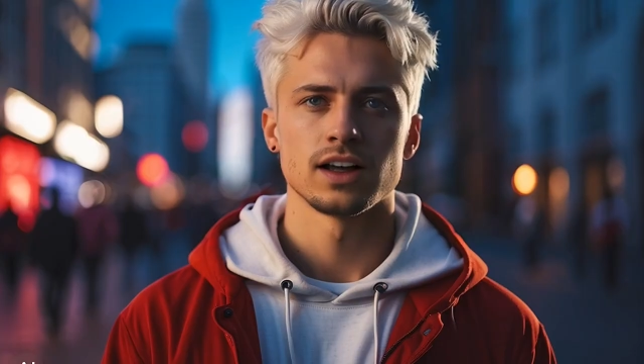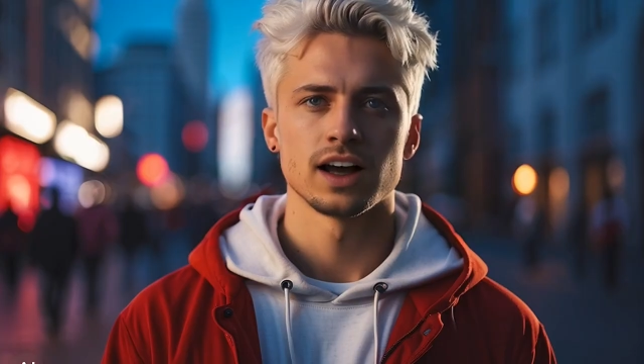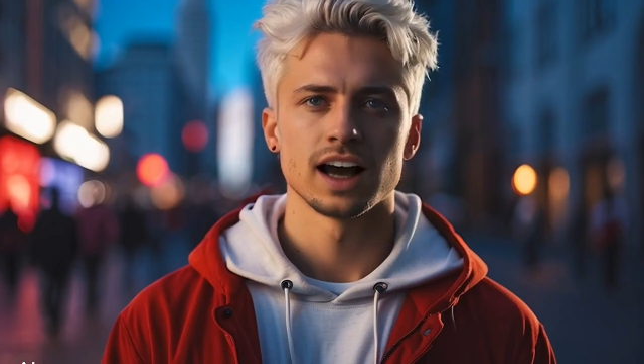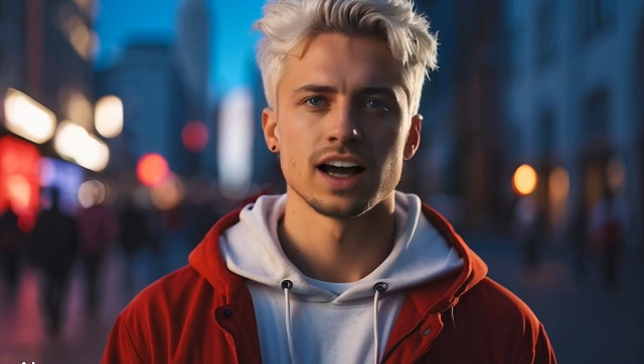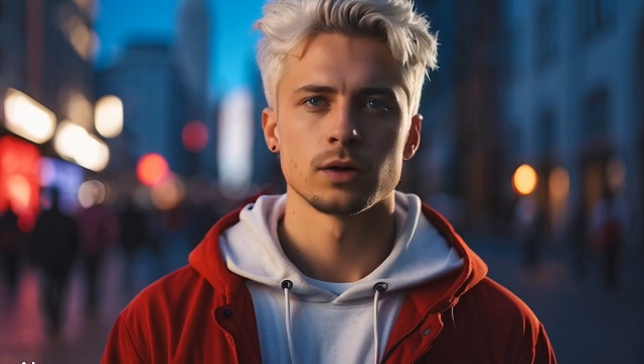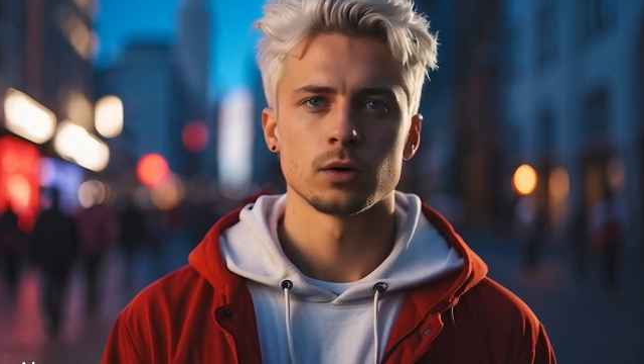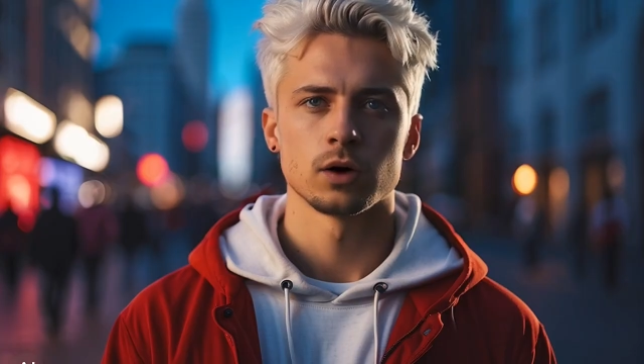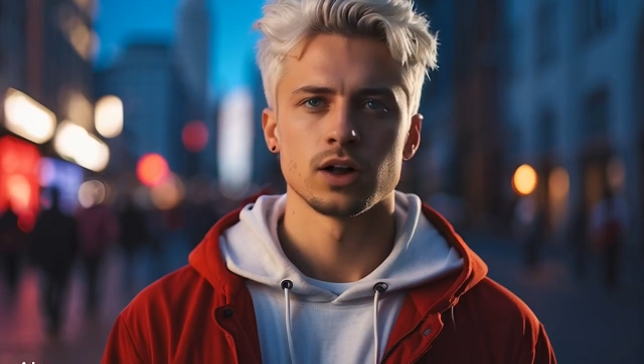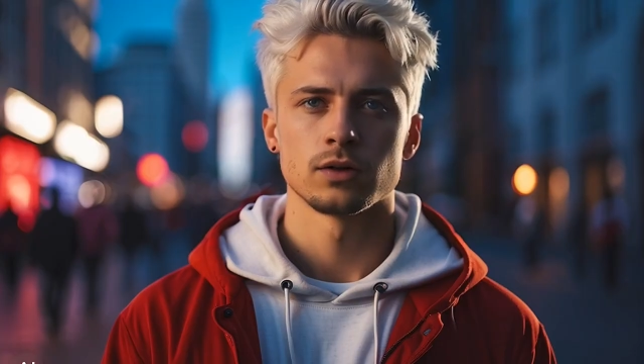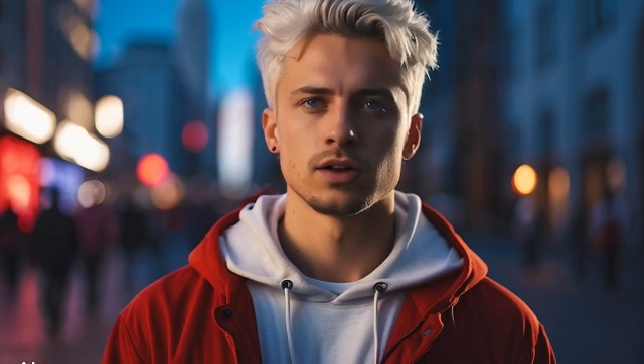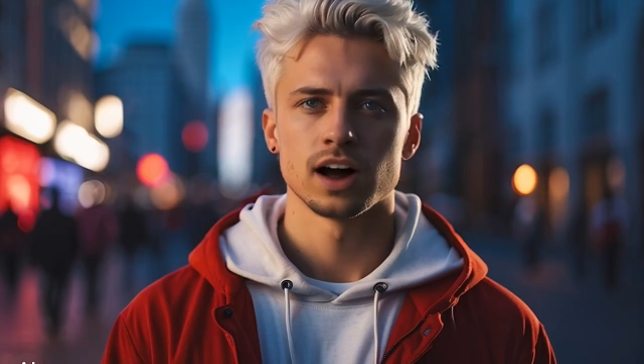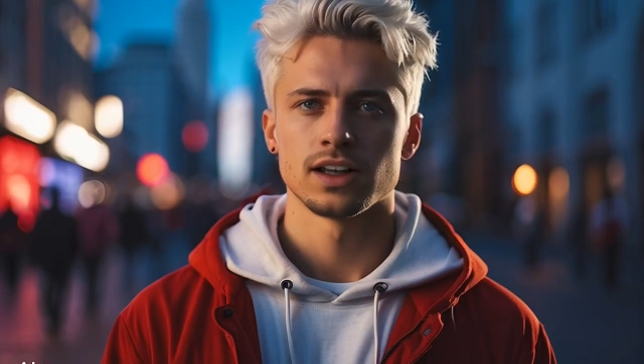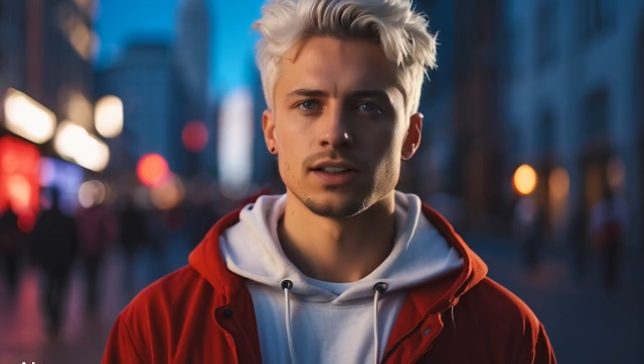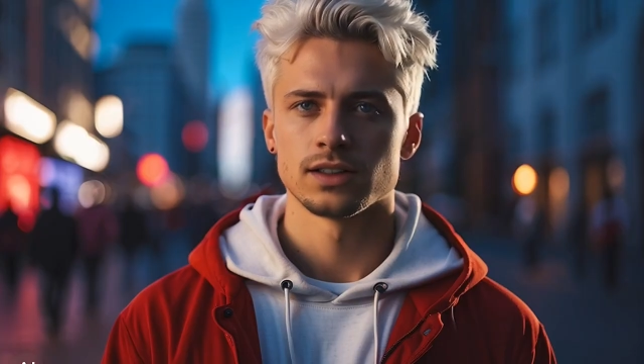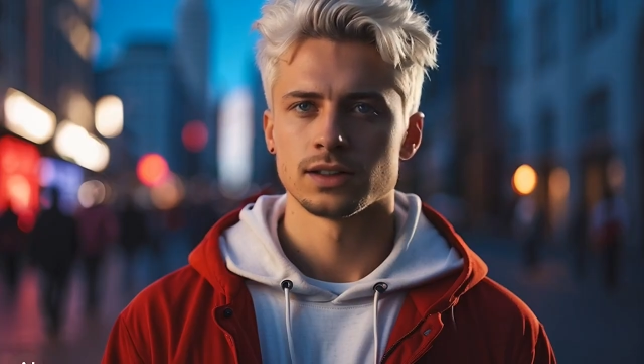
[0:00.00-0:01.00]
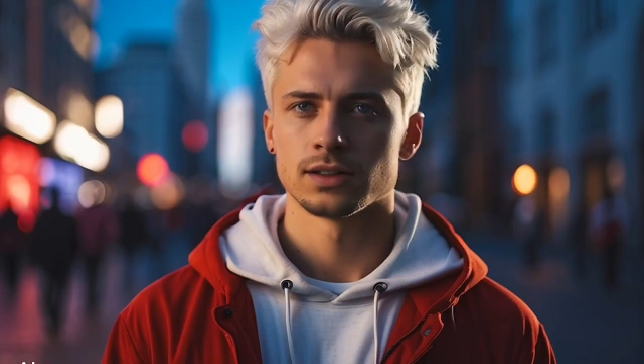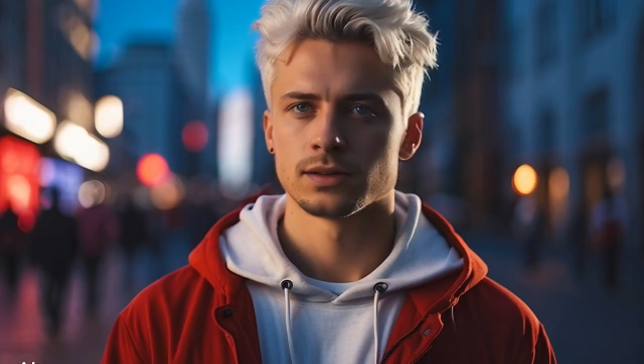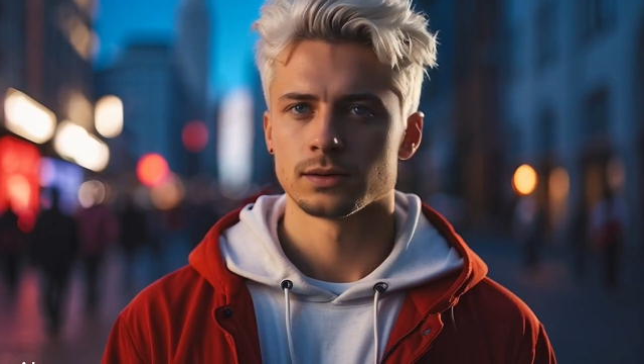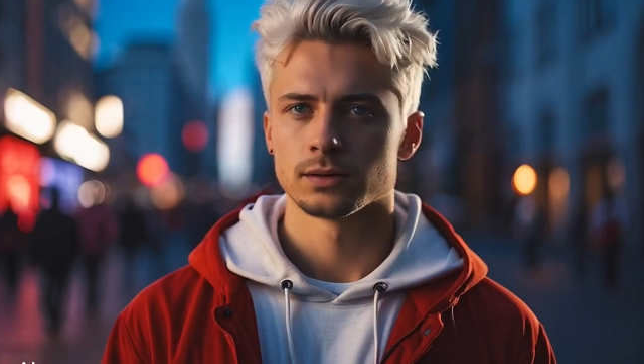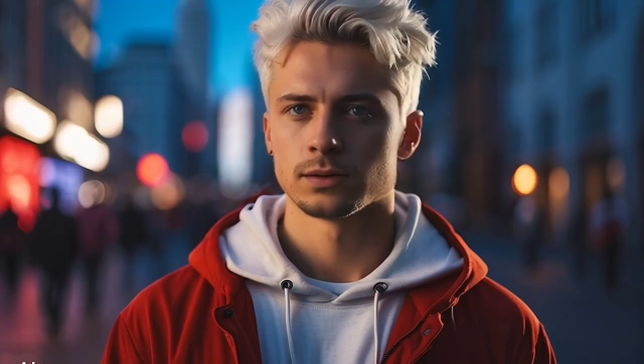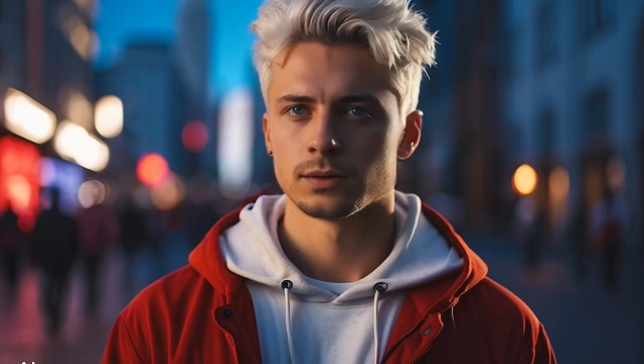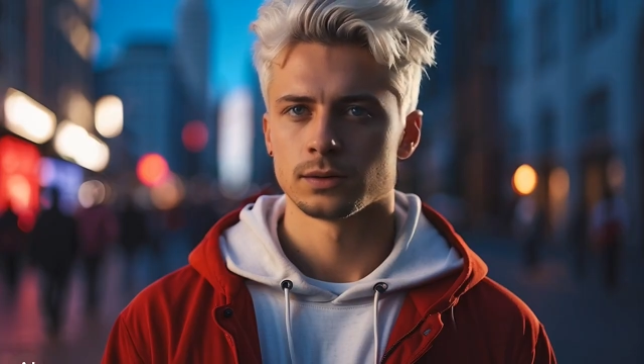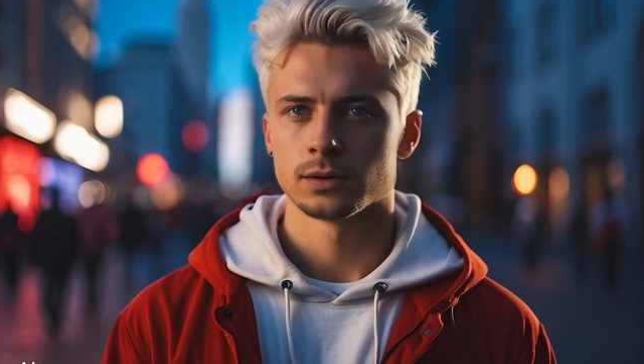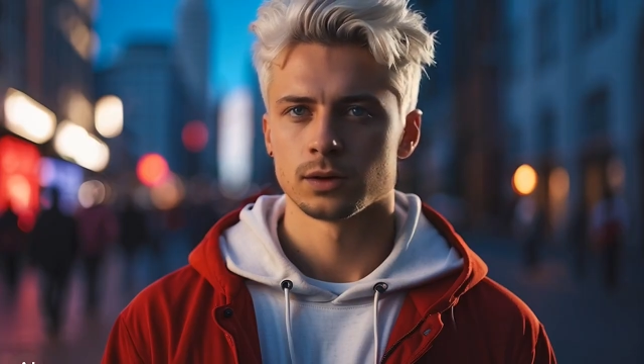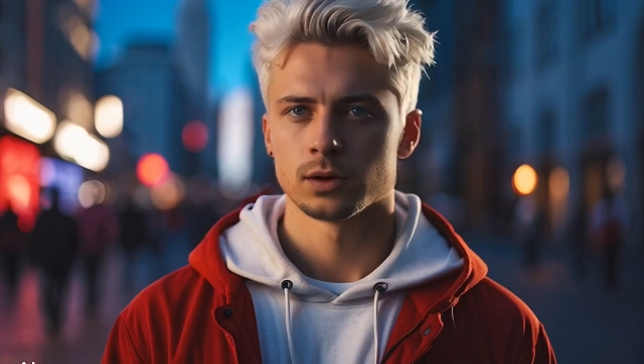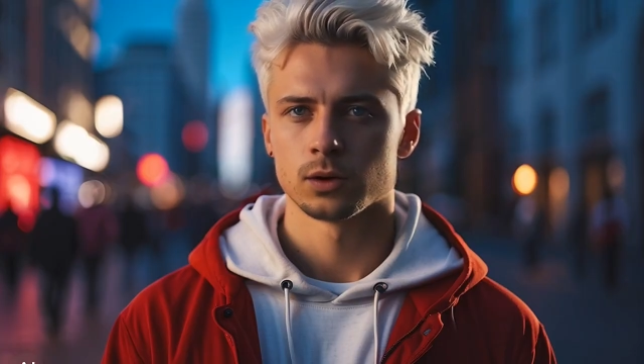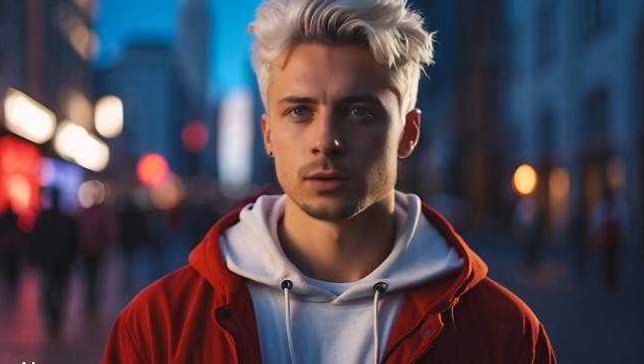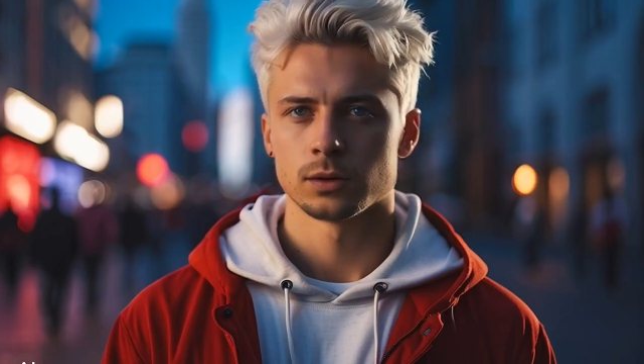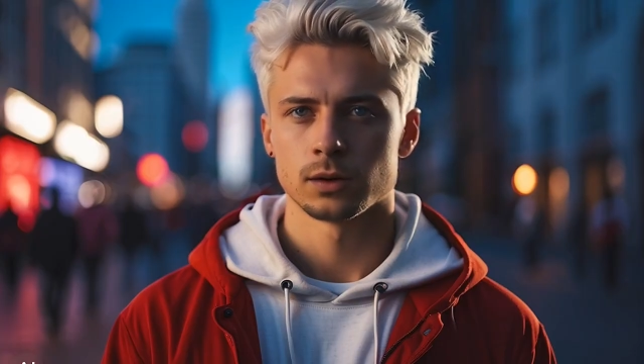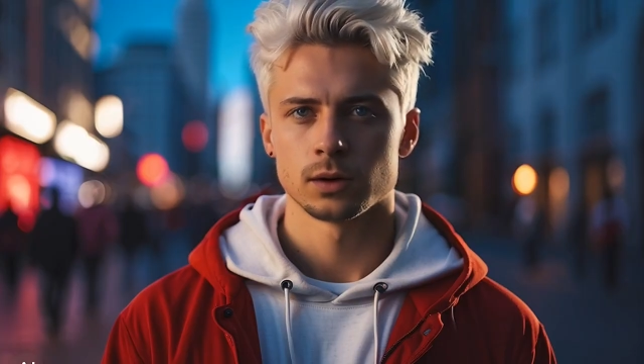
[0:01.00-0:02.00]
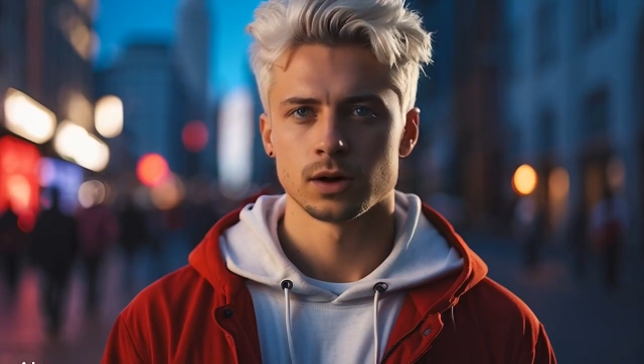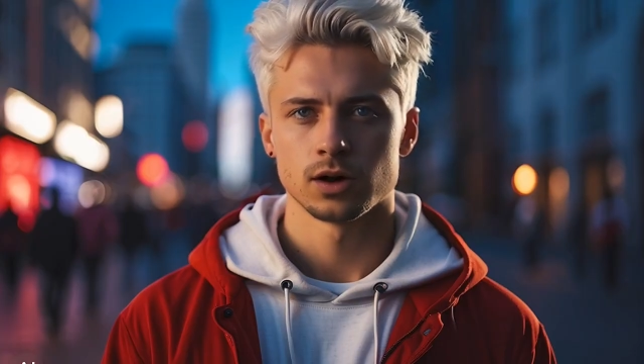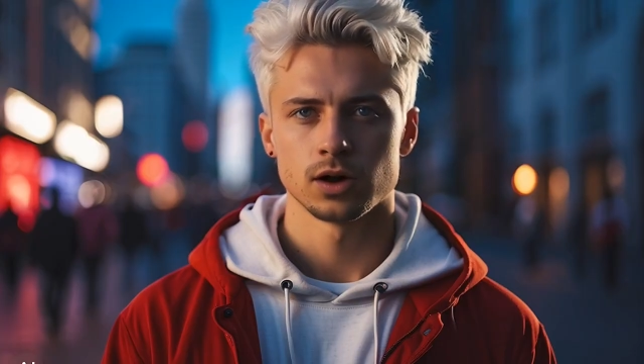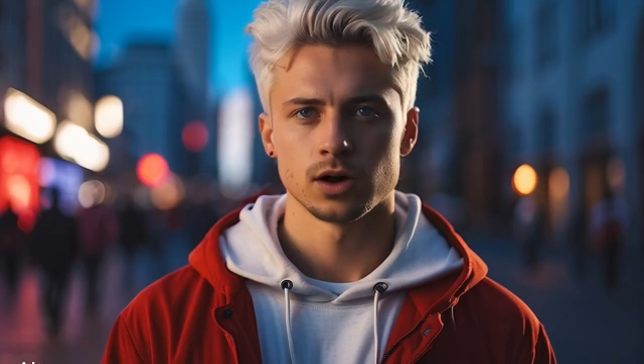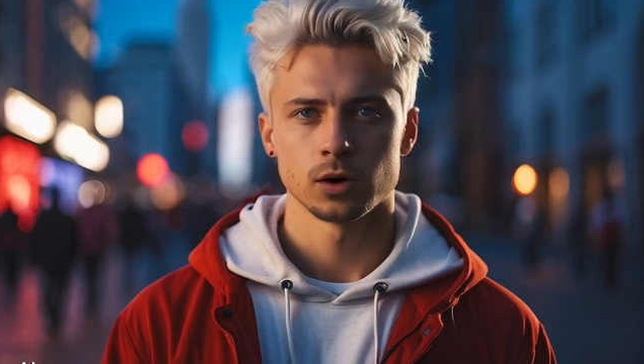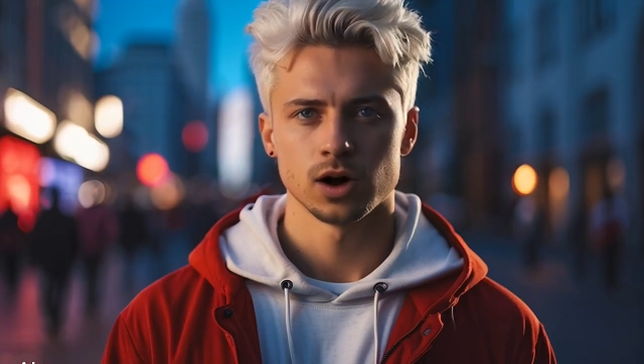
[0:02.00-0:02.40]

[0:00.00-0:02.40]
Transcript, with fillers: and expert advice. Remember,